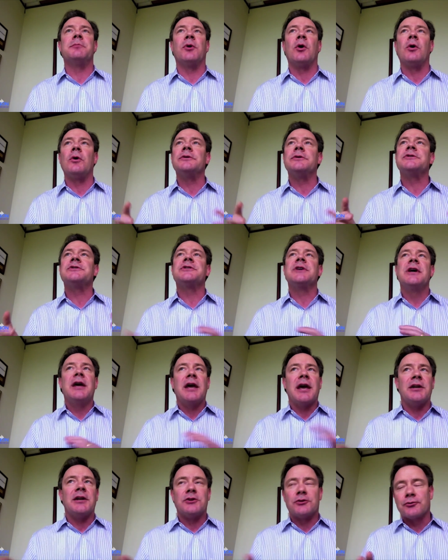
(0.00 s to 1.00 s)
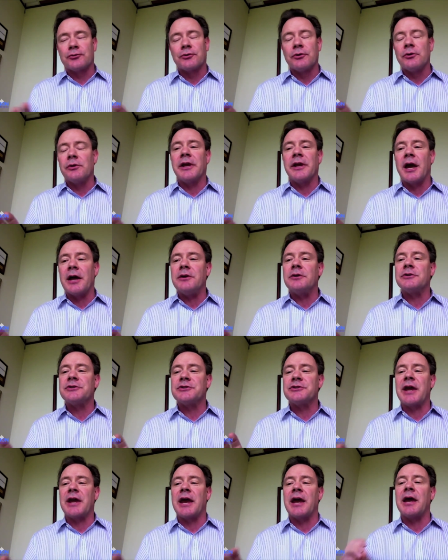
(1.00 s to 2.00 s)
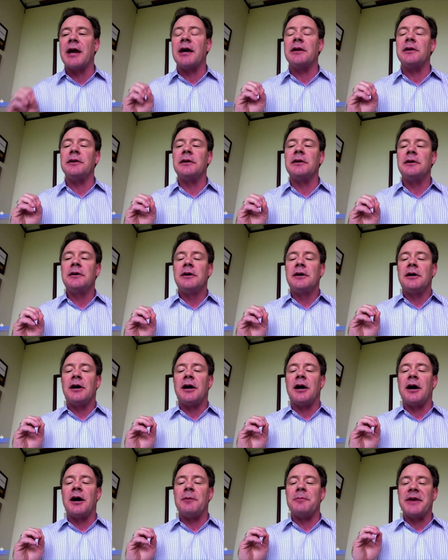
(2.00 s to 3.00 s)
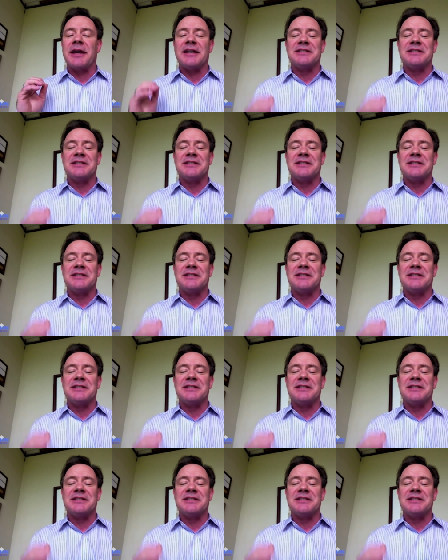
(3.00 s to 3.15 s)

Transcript: the nuts and bolts and truly understand